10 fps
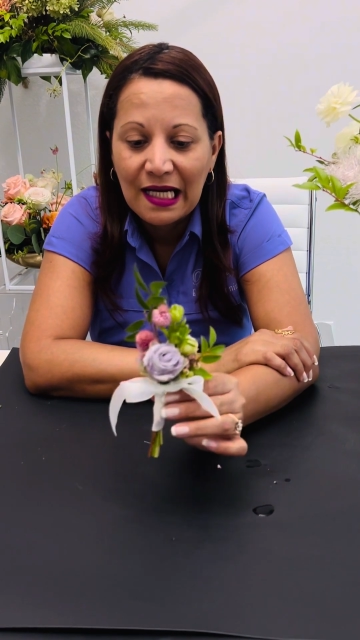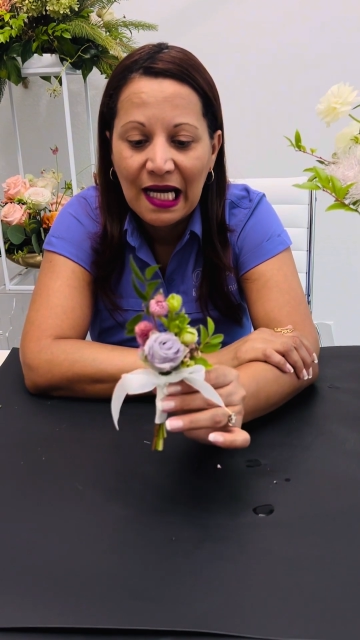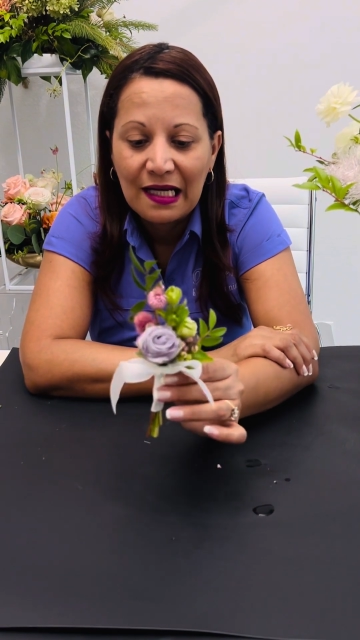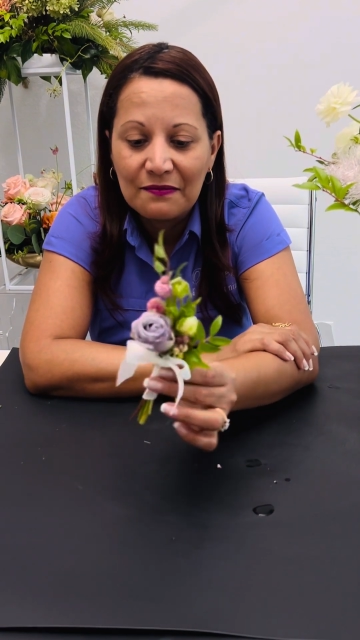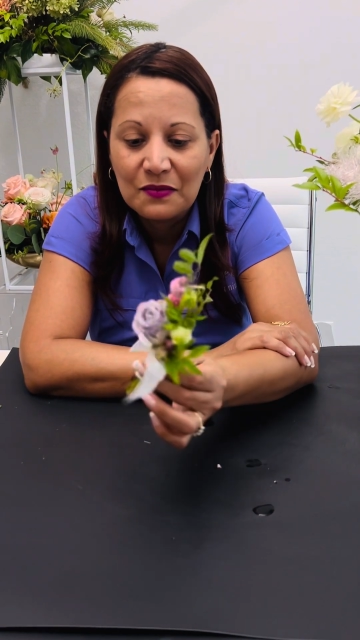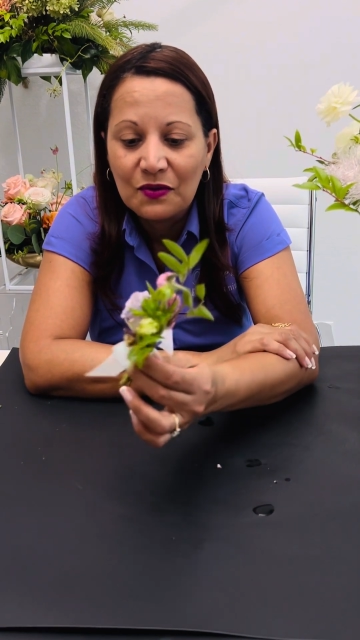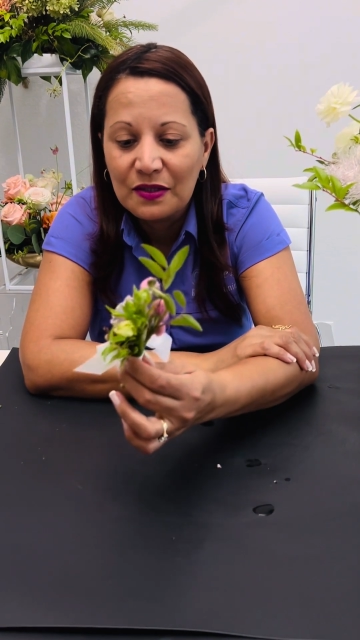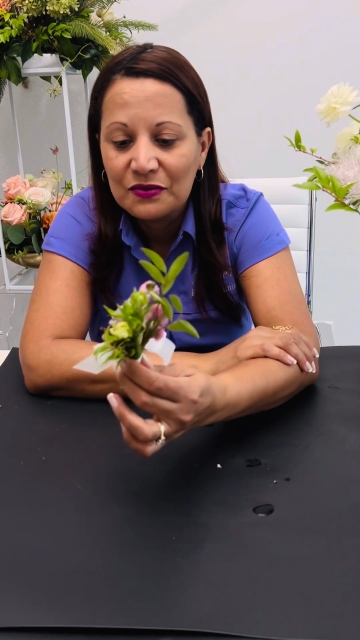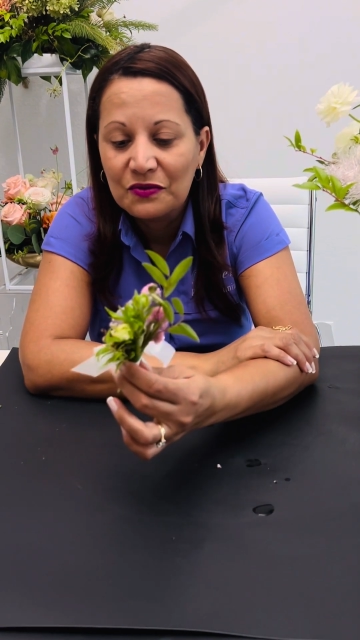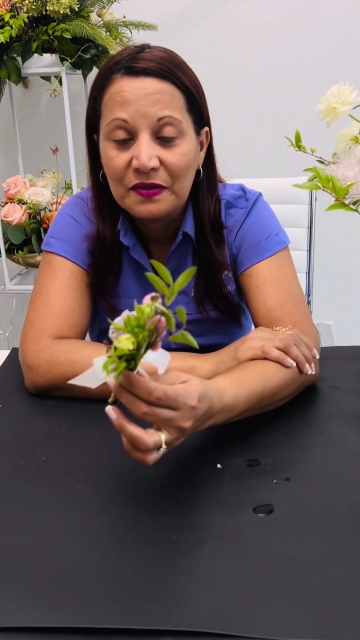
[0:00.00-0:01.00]
I'm going
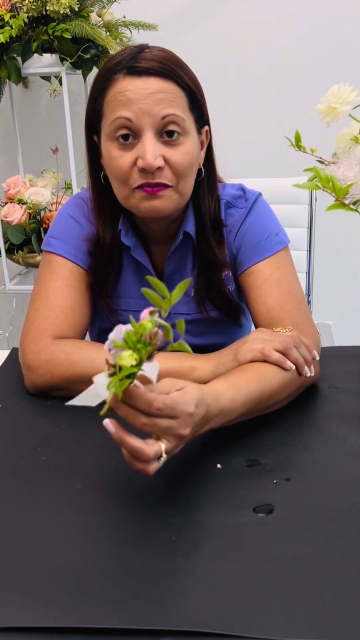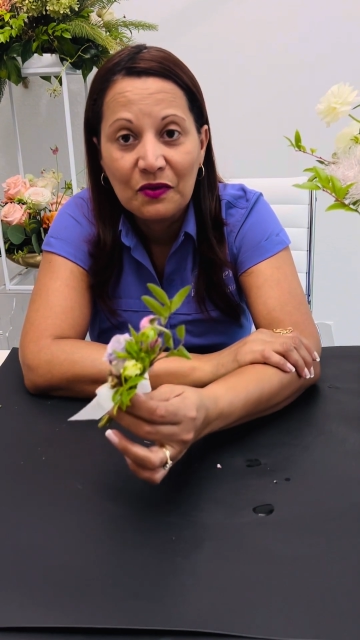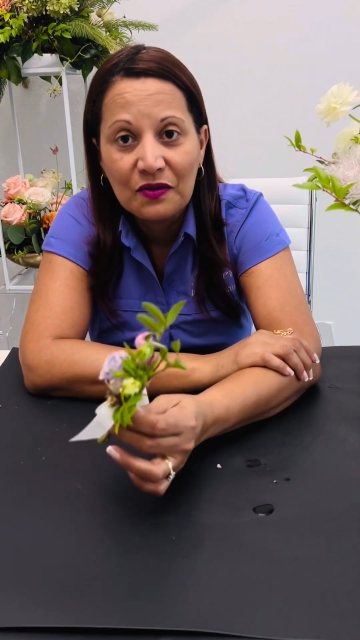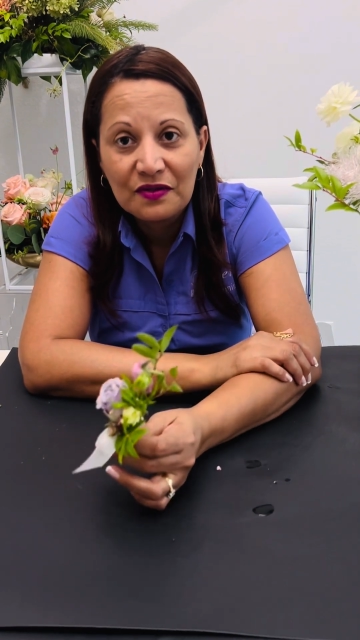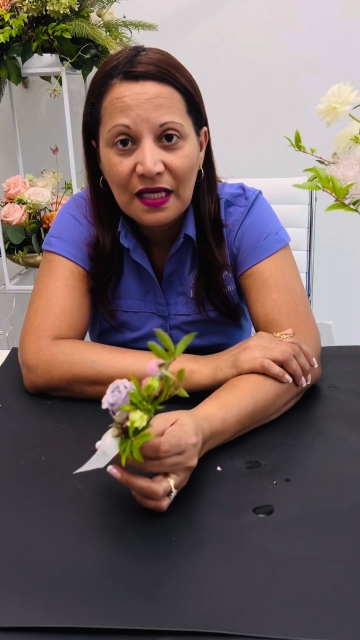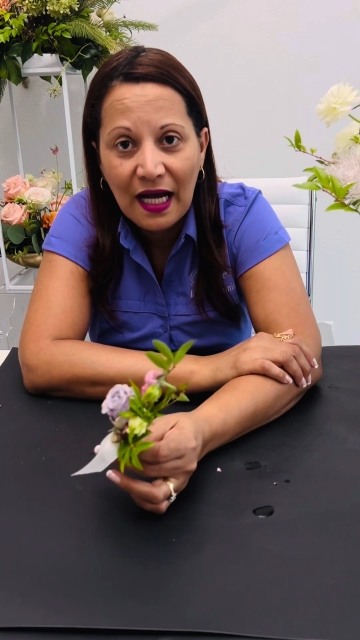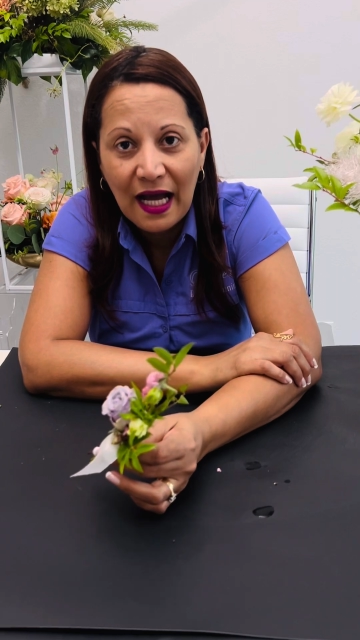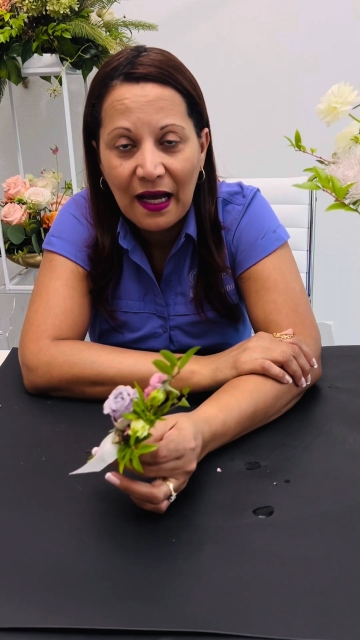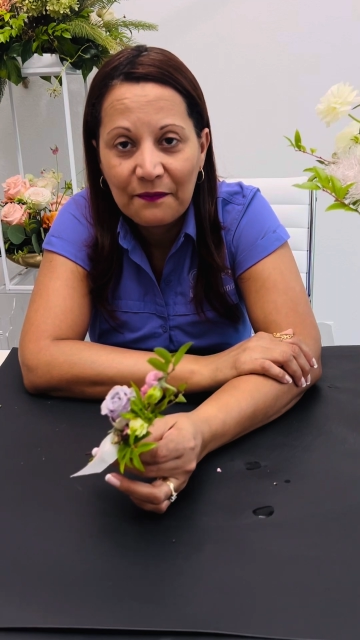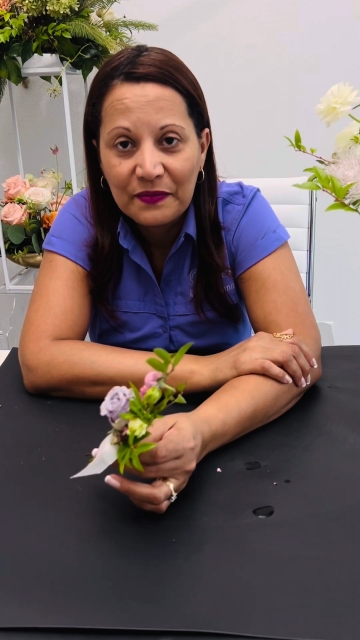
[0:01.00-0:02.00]
to be more than
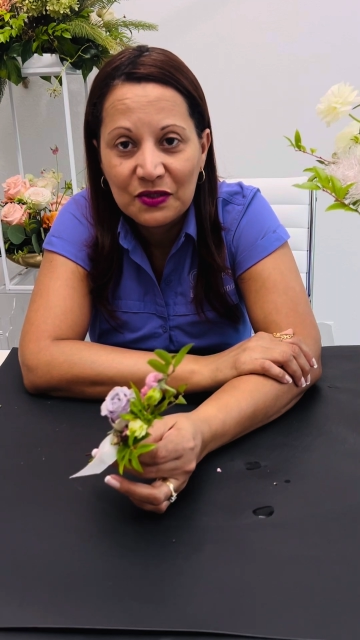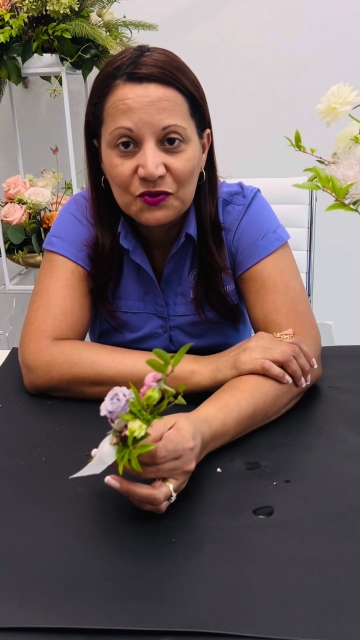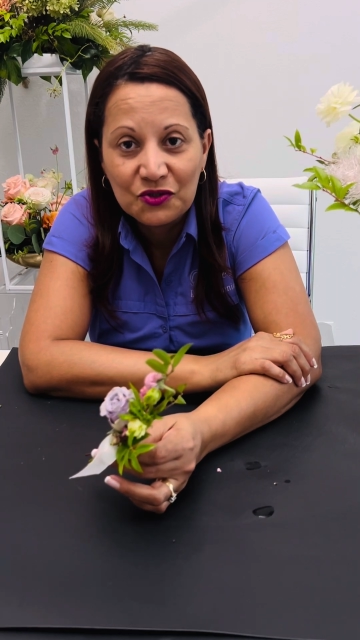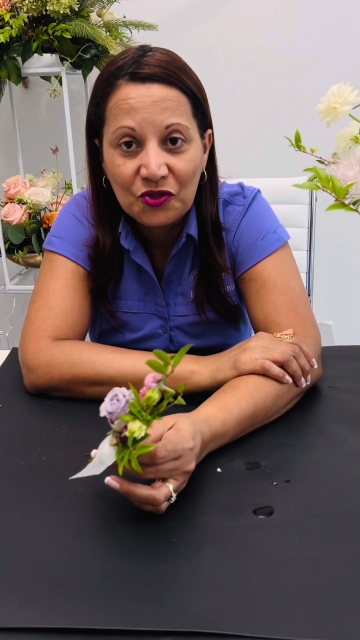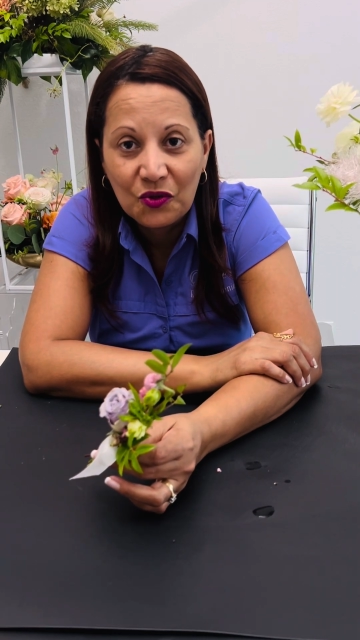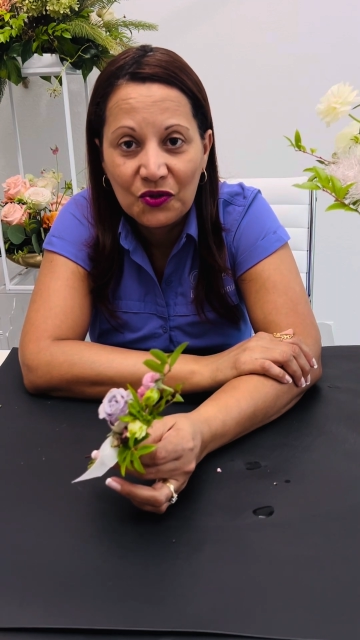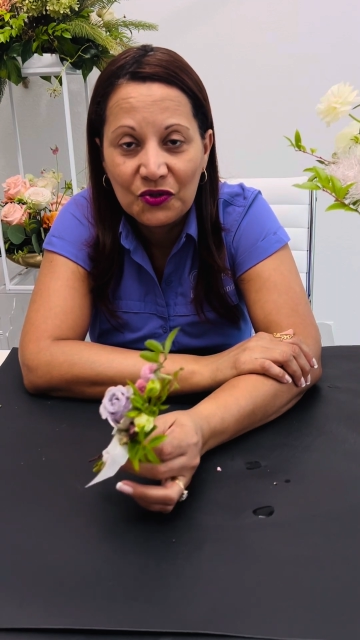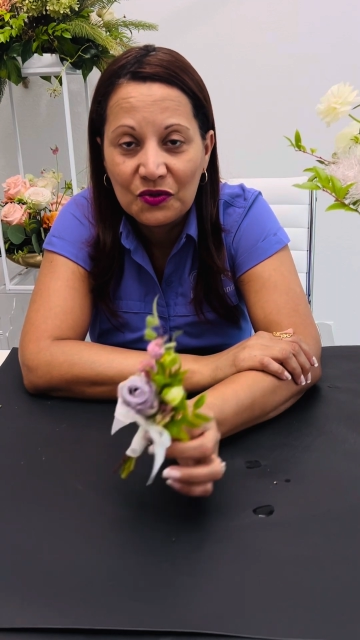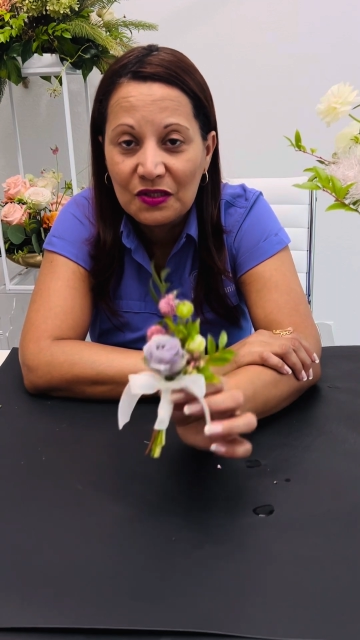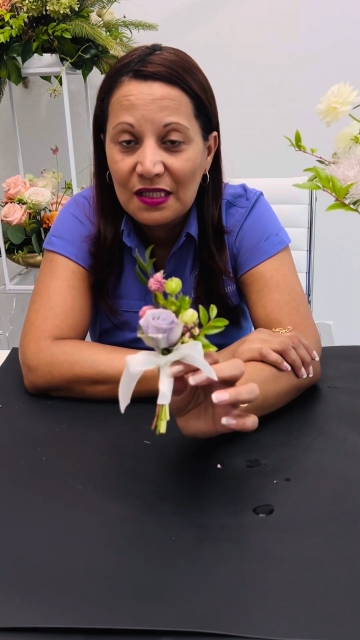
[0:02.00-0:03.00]
happy to show
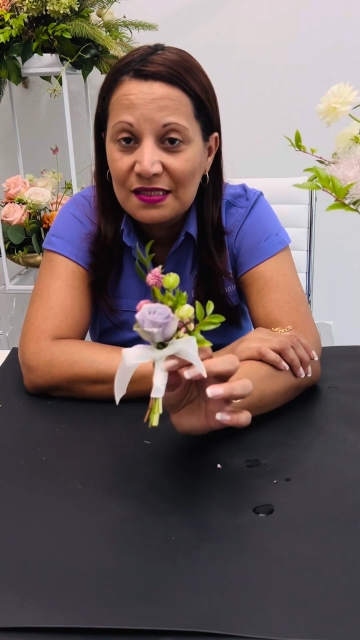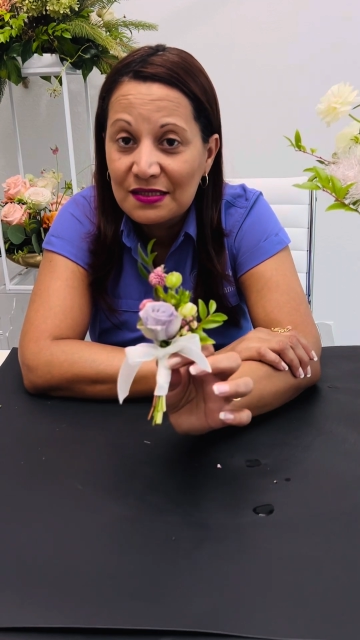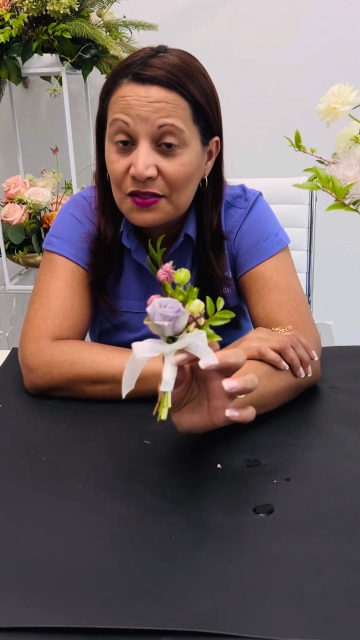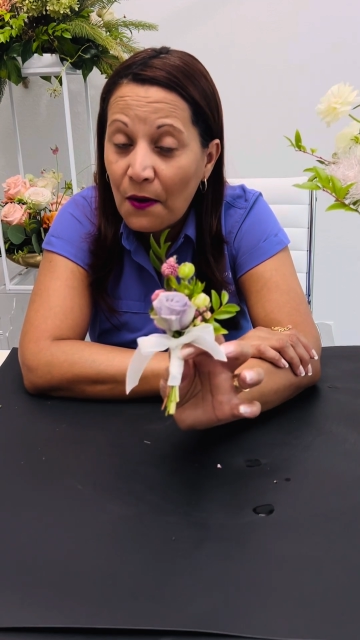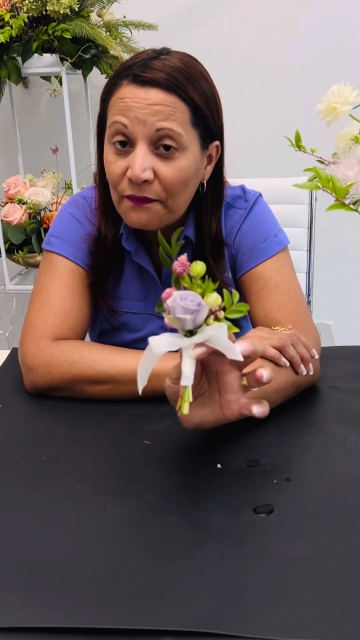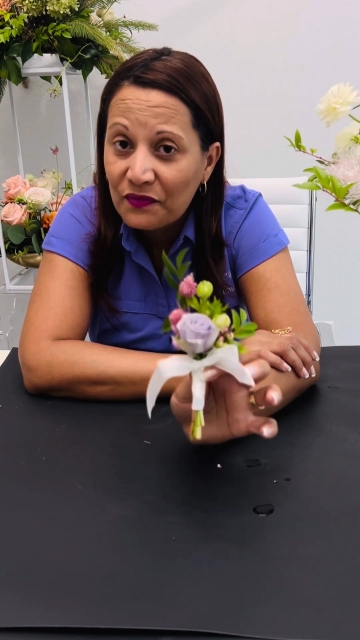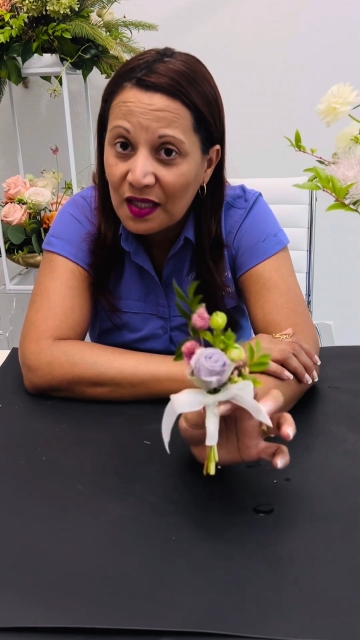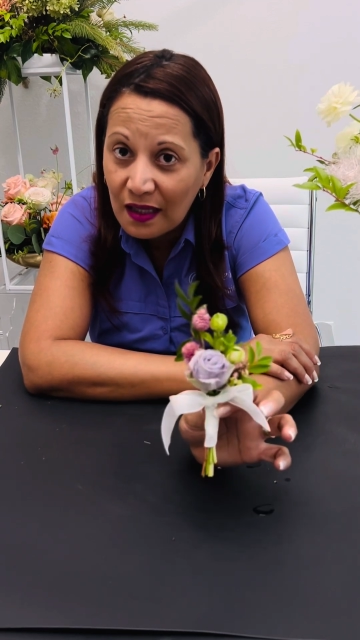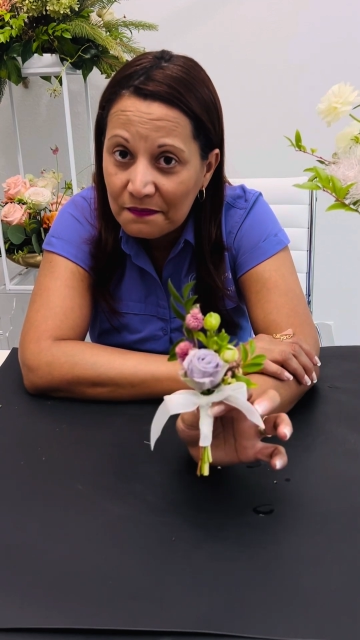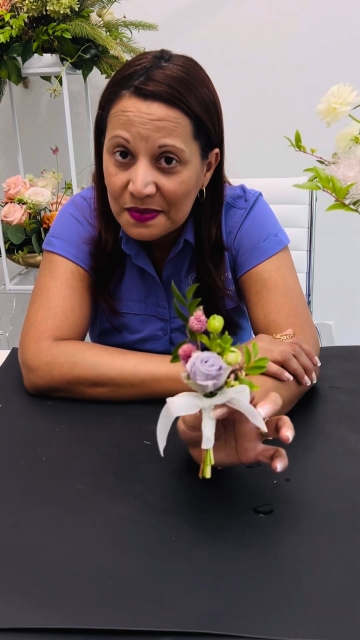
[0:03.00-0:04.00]
you some
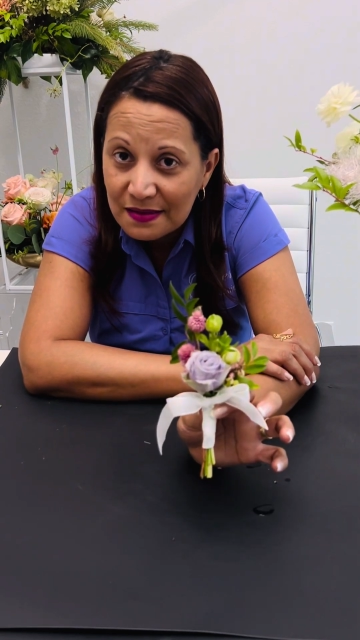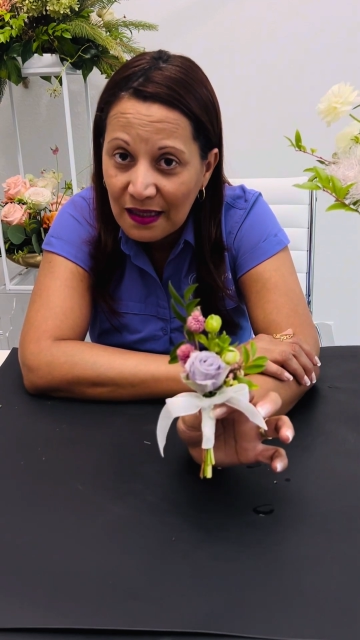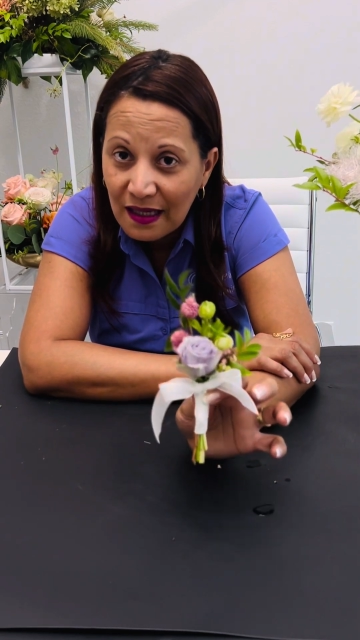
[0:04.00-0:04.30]
tips,